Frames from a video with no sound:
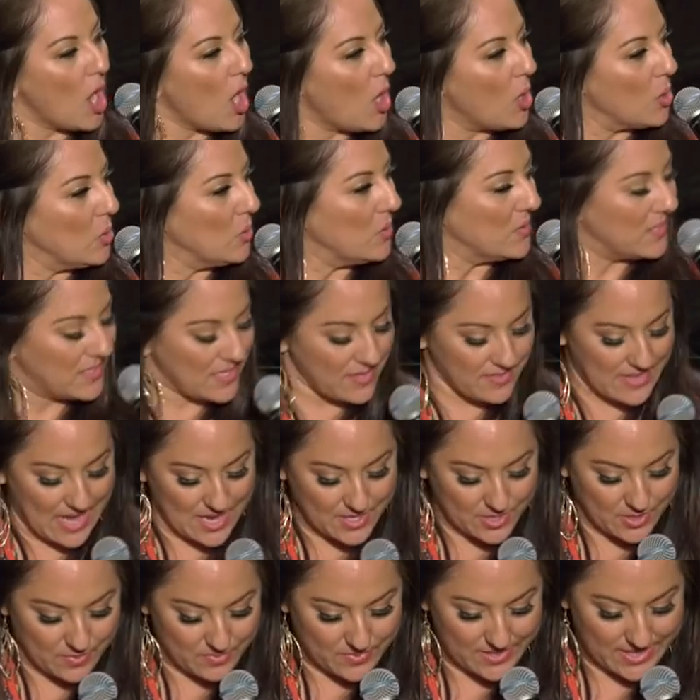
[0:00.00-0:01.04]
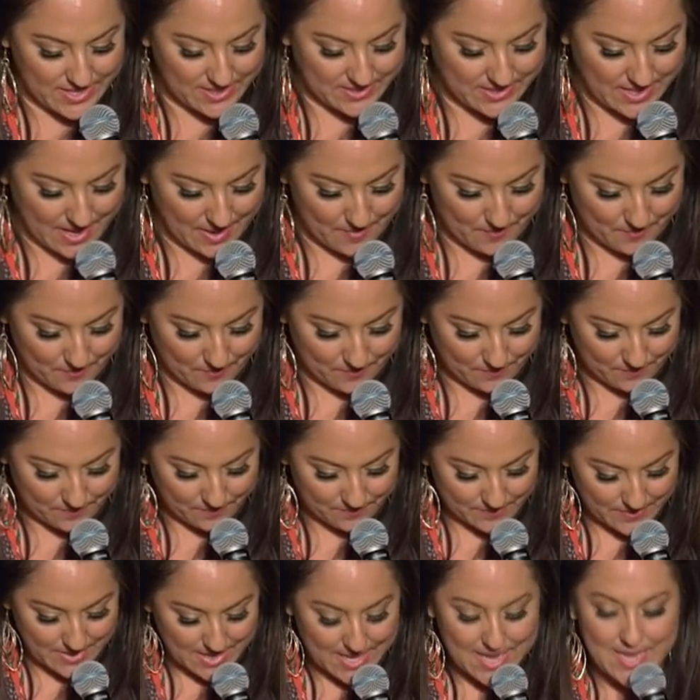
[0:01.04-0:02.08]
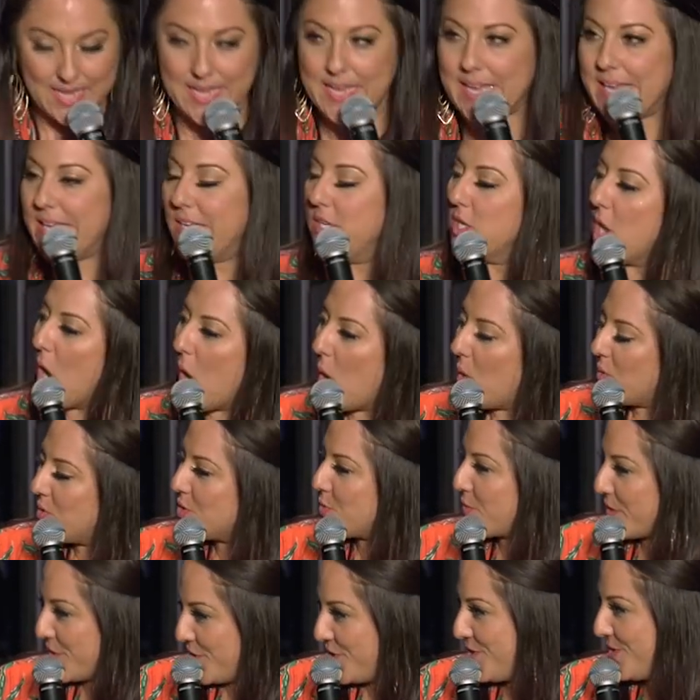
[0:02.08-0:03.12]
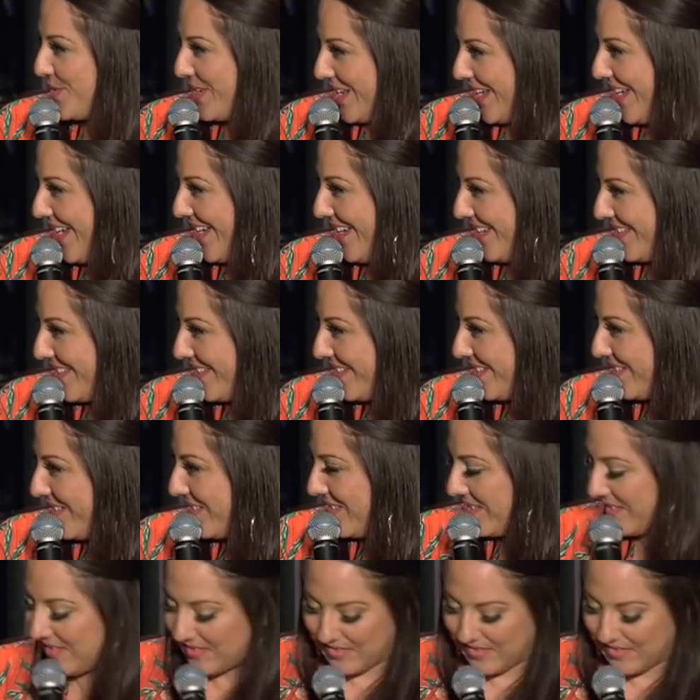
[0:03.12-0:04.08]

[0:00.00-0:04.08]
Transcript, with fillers: knows that you need them. He knows what you need.